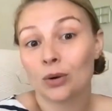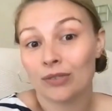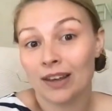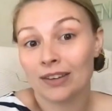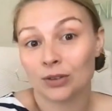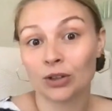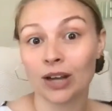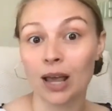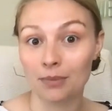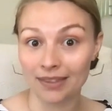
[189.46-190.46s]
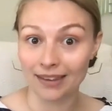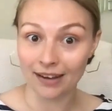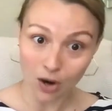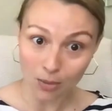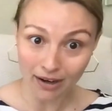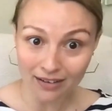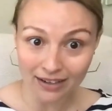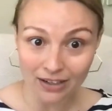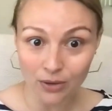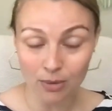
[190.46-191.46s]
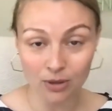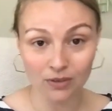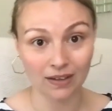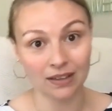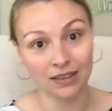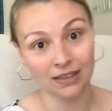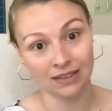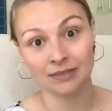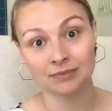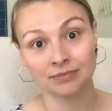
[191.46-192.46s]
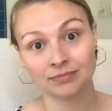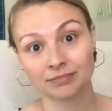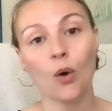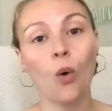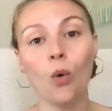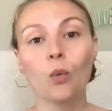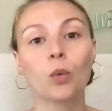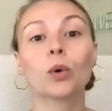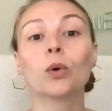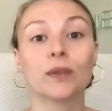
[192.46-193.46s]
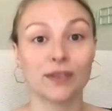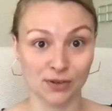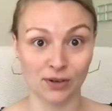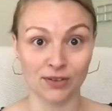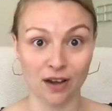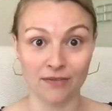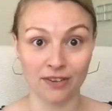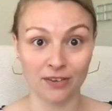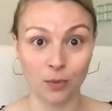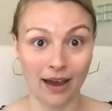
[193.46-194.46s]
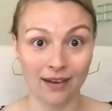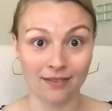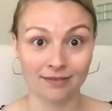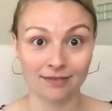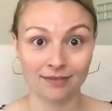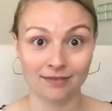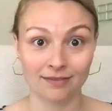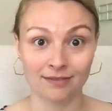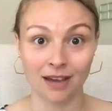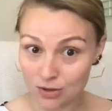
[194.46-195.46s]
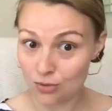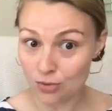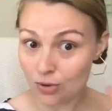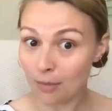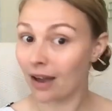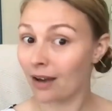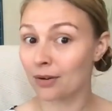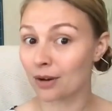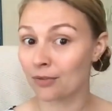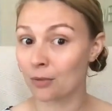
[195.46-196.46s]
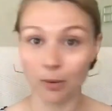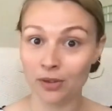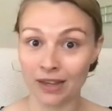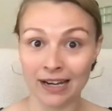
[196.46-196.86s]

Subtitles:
your face or your name and think, oh my God, I know that person. The whole world starts off this way. You come out of the birth